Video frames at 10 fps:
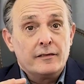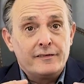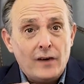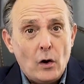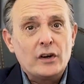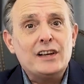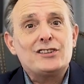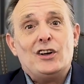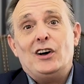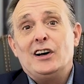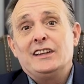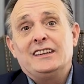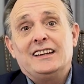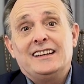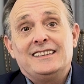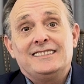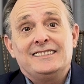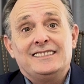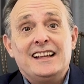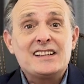Focus on
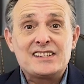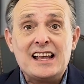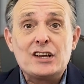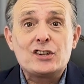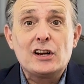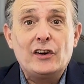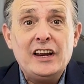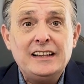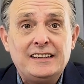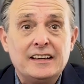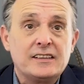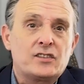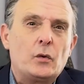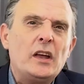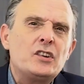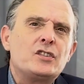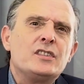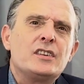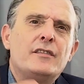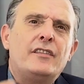essential greetings,
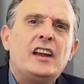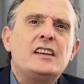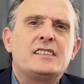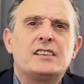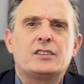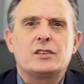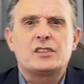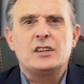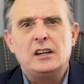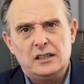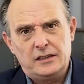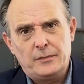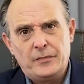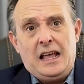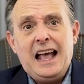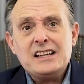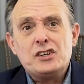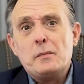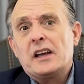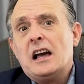questions and phrases to start. As
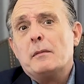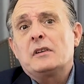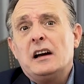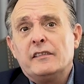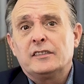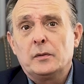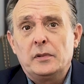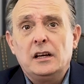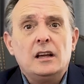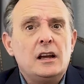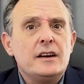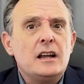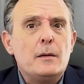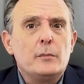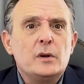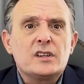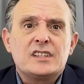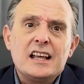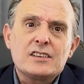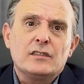you become comfortable, learn numbers,
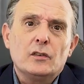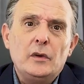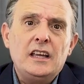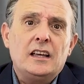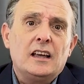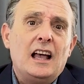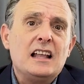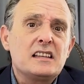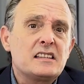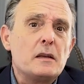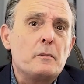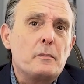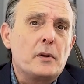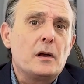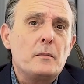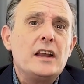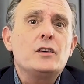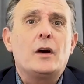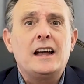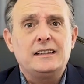days of the week and simple
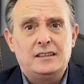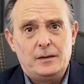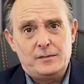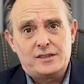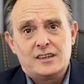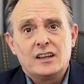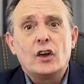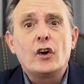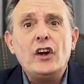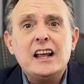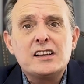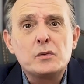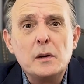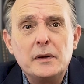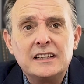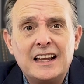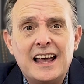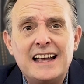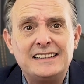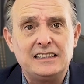menu items. Greeks will be
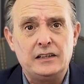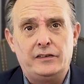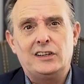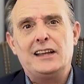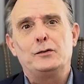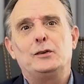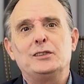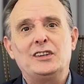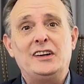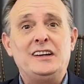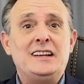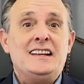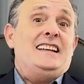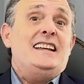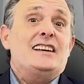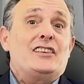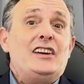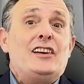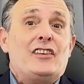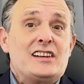delighted if you can order in a
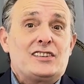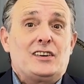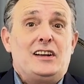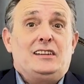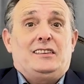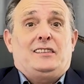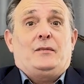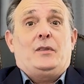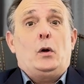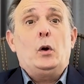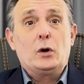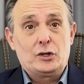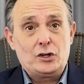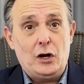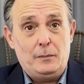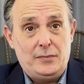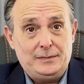Greek restaurant or shop.